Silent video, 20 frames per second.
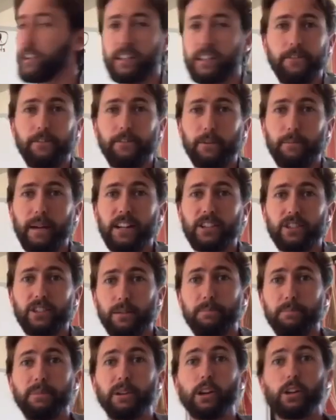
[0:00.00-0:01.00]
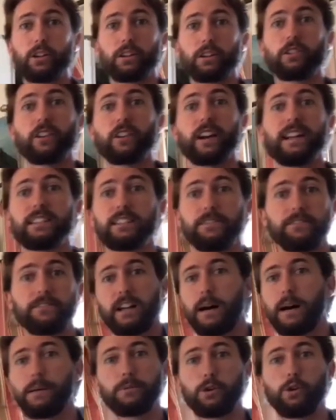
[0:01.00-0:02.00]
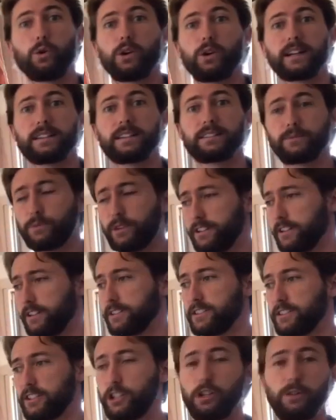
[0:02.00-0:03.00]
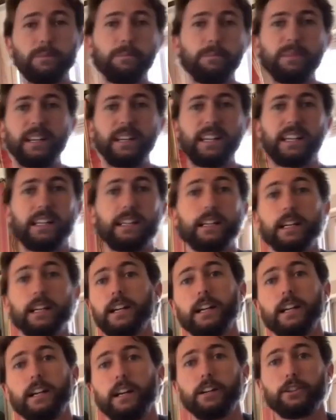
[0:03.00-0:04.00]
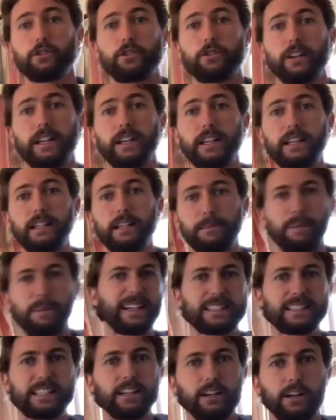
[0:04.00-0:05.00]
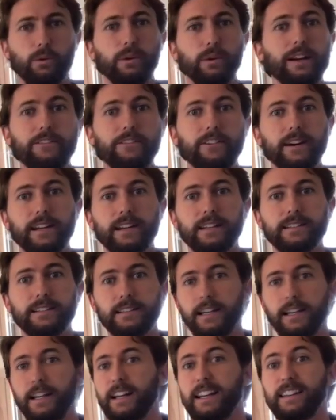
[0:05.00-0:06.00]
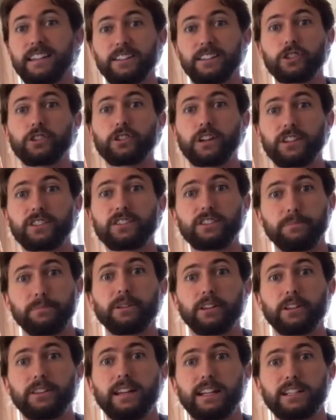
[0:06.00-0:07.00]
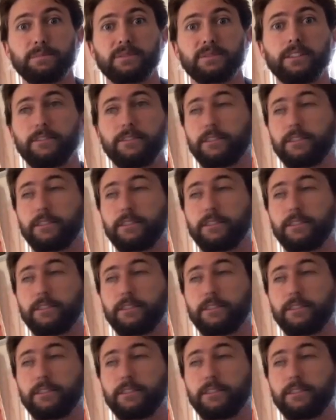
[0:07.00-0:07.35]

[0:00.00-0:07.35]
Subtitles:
information to build a crazy phenomenal organism, whether it's a human being, a tree, a bacteria, whatever it is. The instructions to build that specific